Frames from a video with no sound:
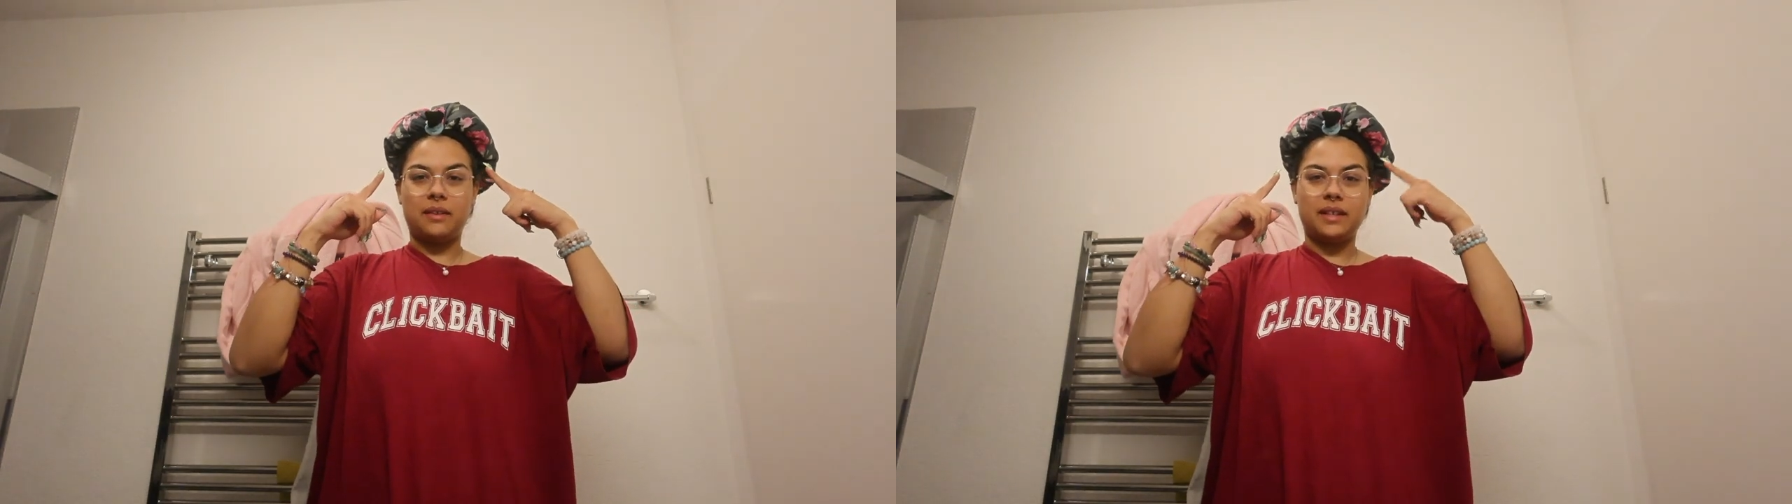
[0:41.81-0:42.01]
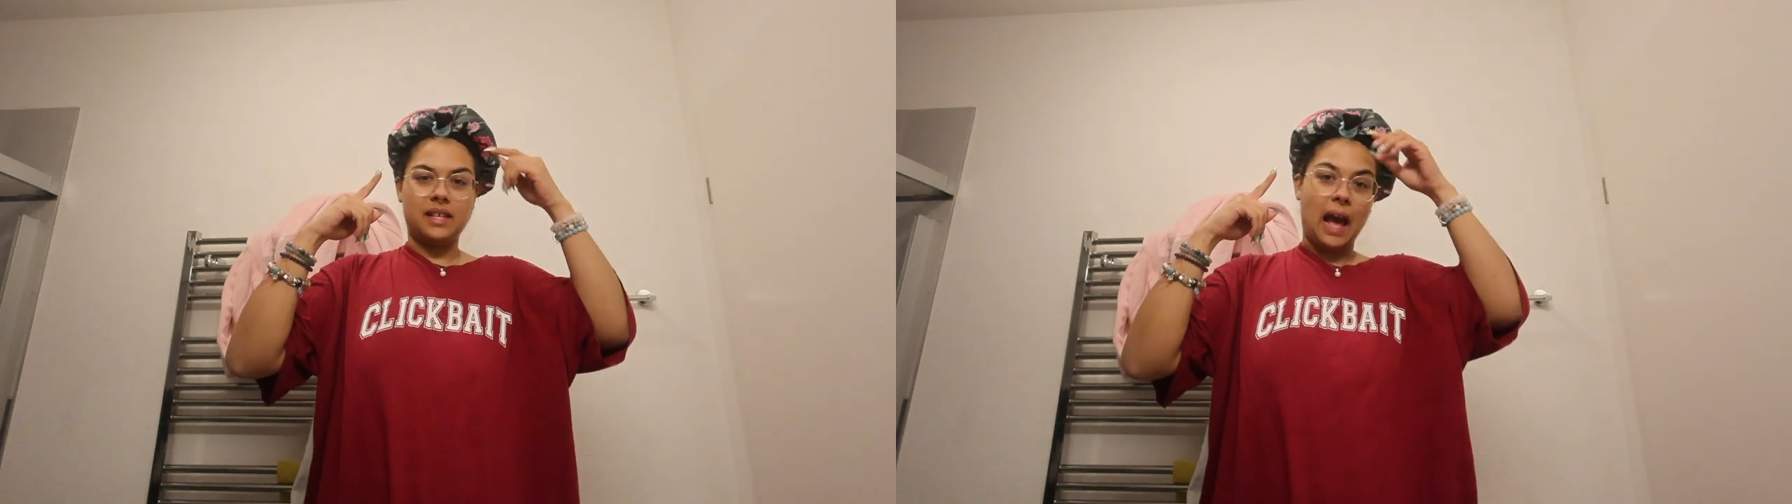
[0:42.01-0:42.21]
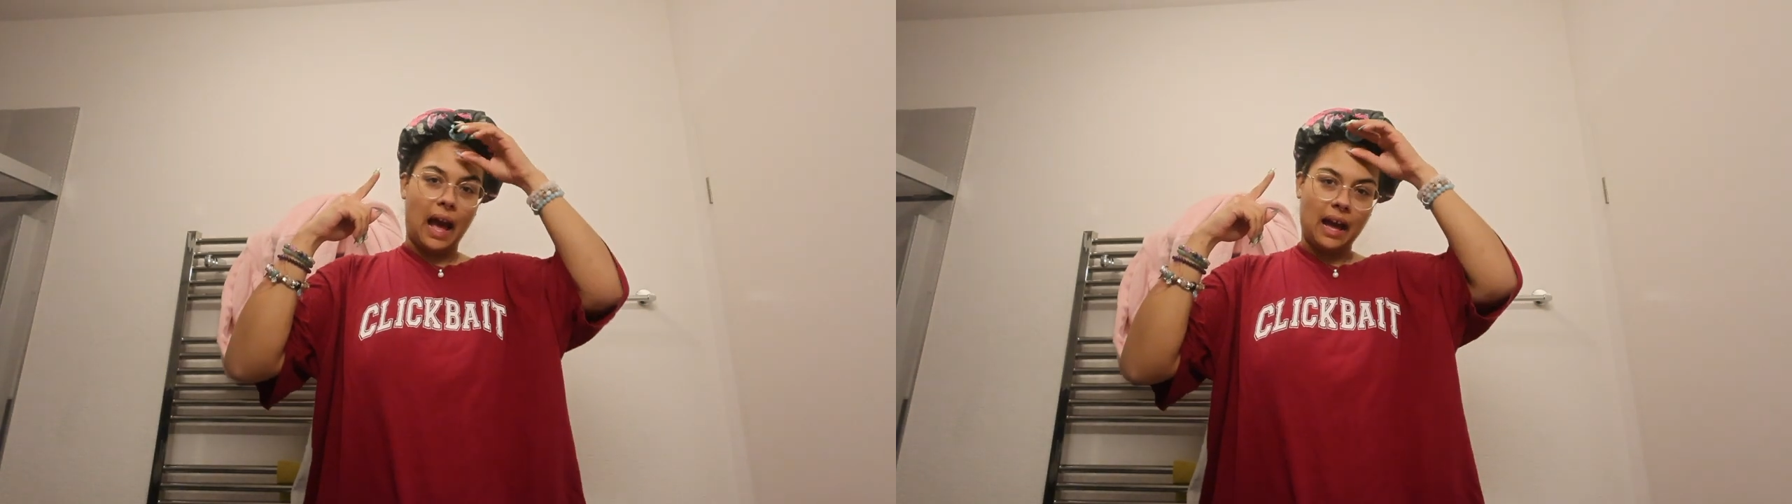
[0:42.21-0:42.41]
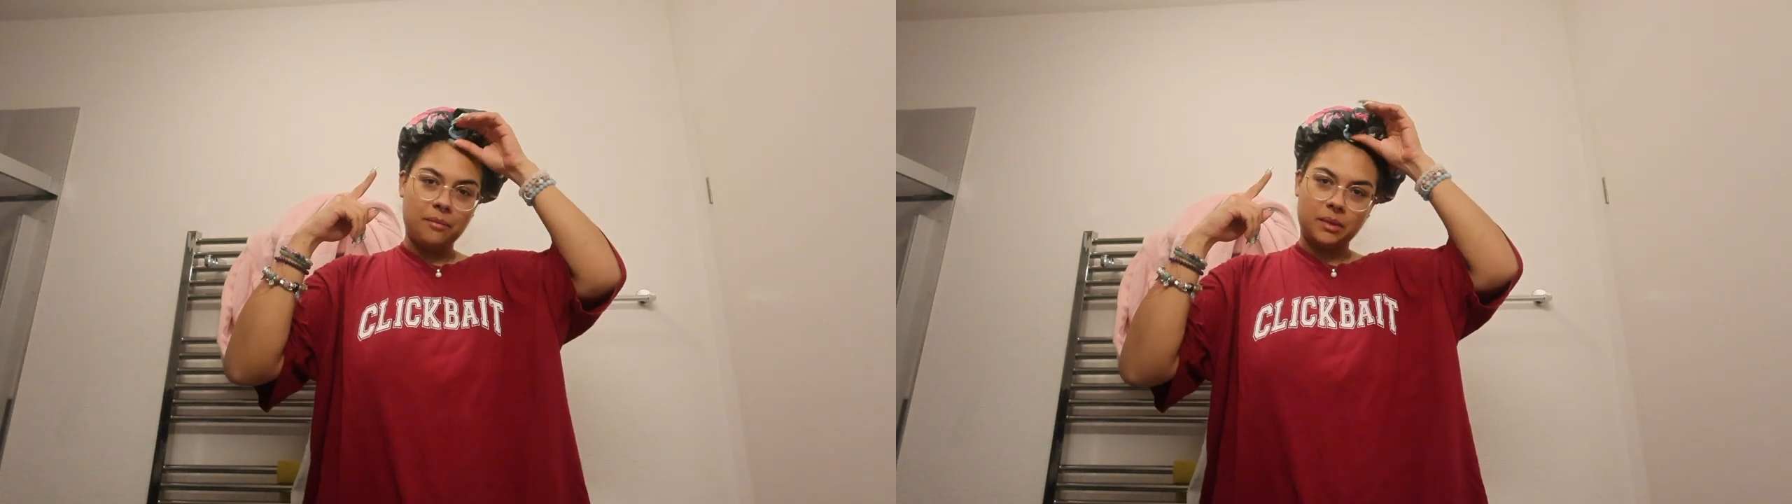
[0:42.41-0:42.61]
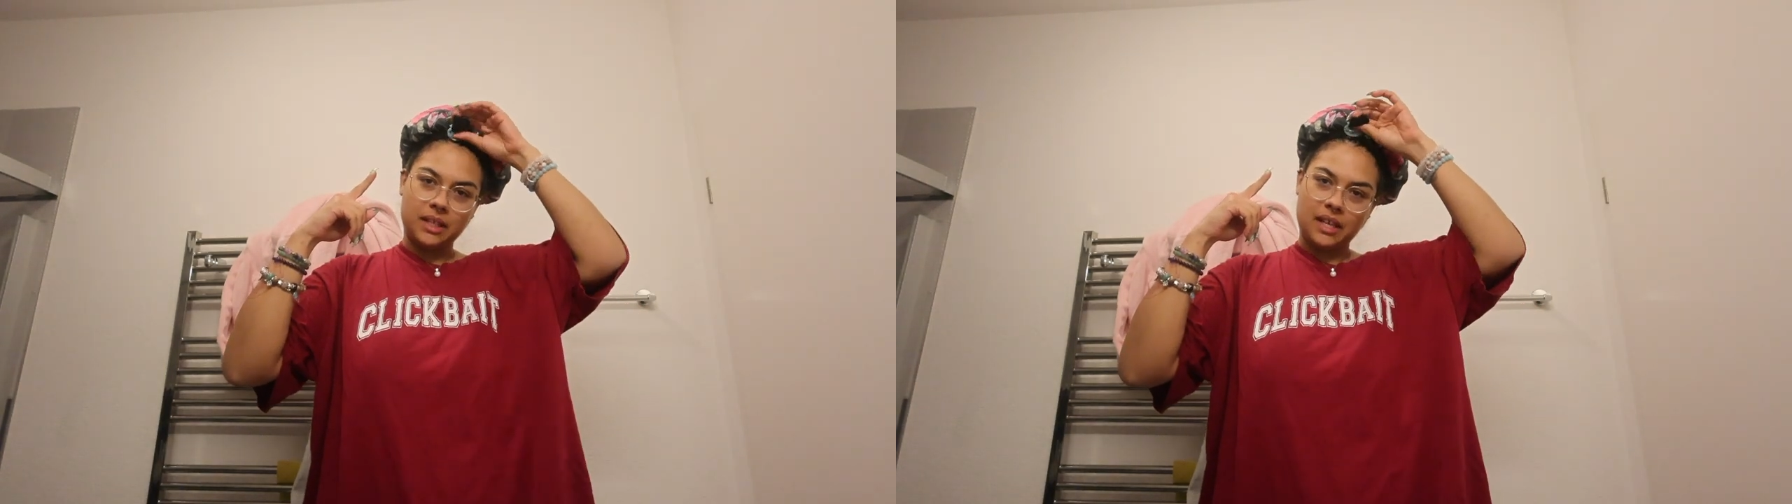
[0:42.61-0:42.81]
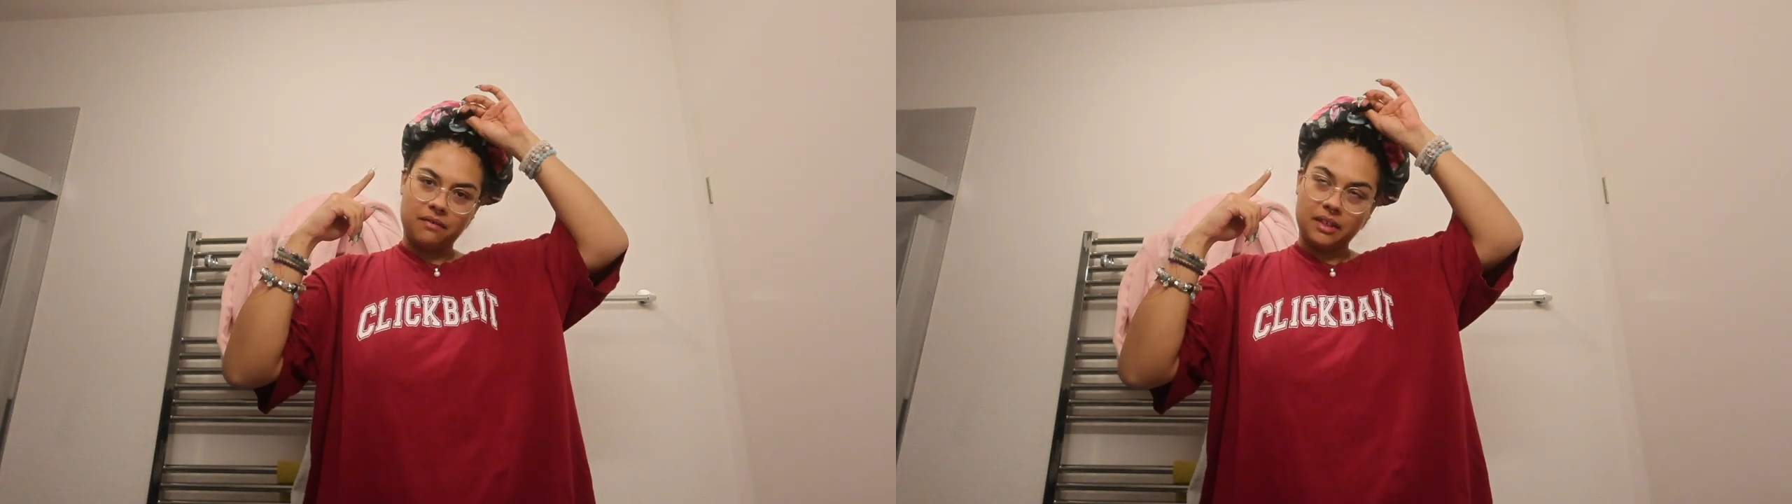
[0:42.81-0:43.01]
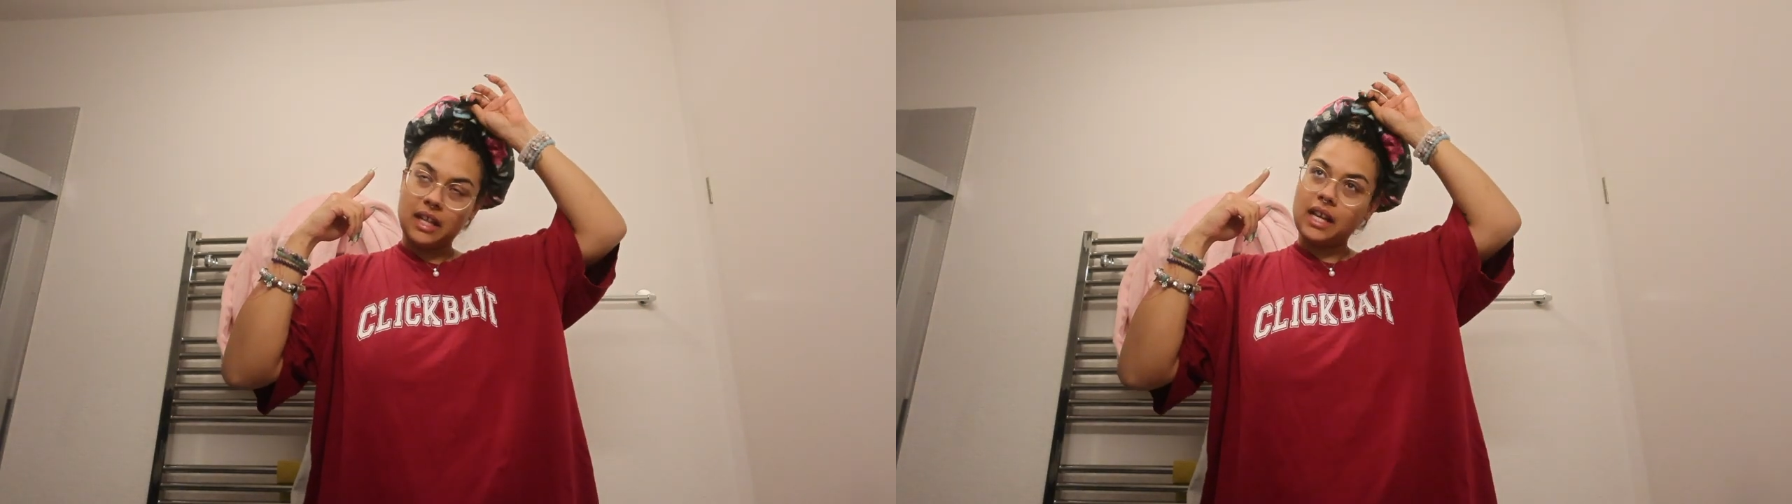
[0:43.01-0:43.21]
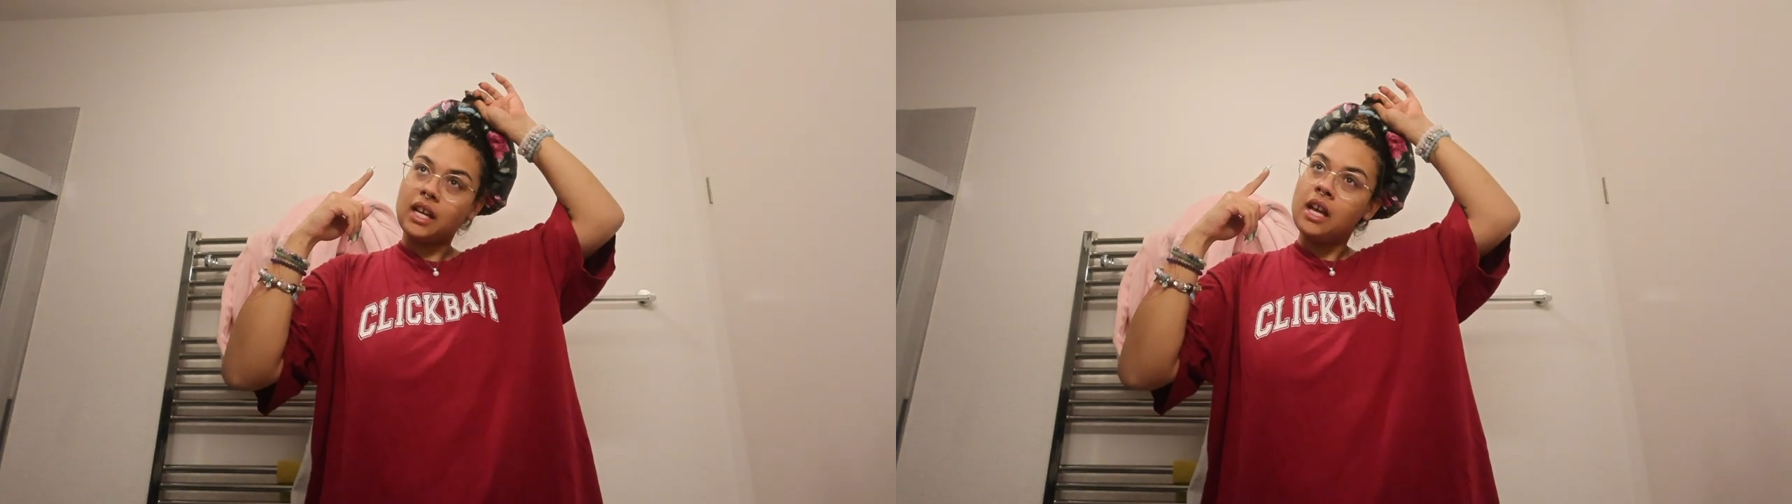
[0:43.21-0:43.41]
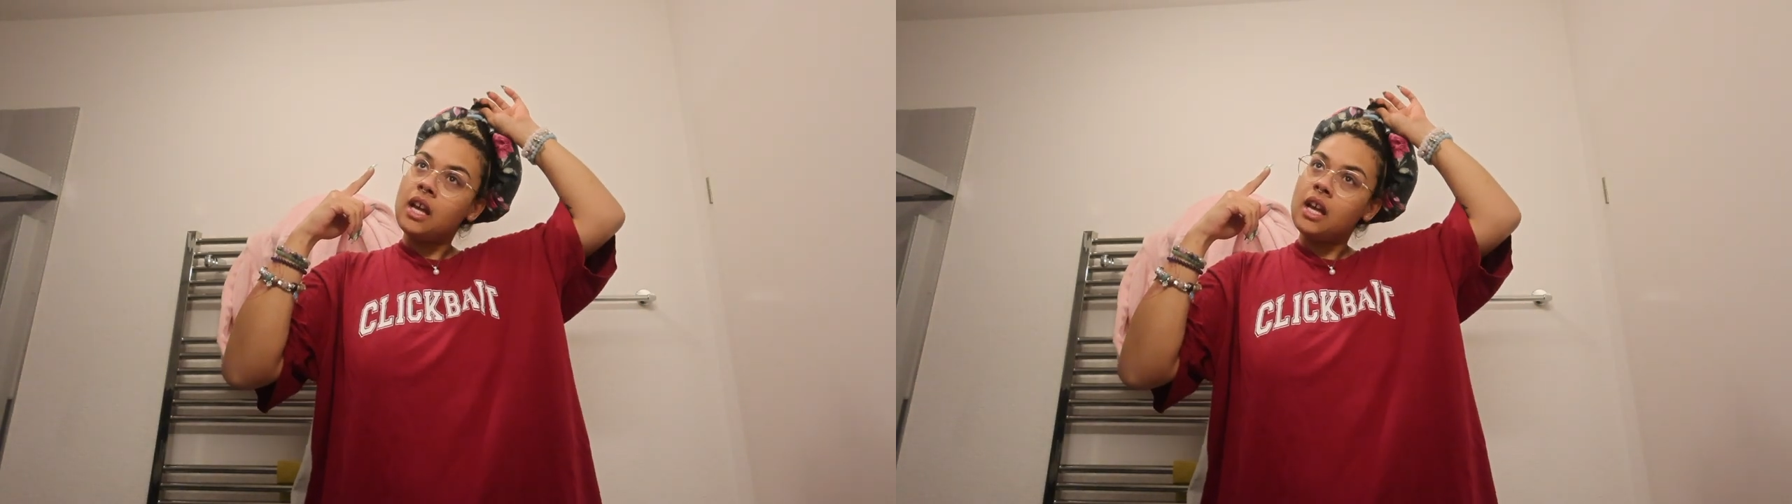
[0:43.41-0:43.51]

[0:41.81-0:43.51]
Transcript: this hat because I feel like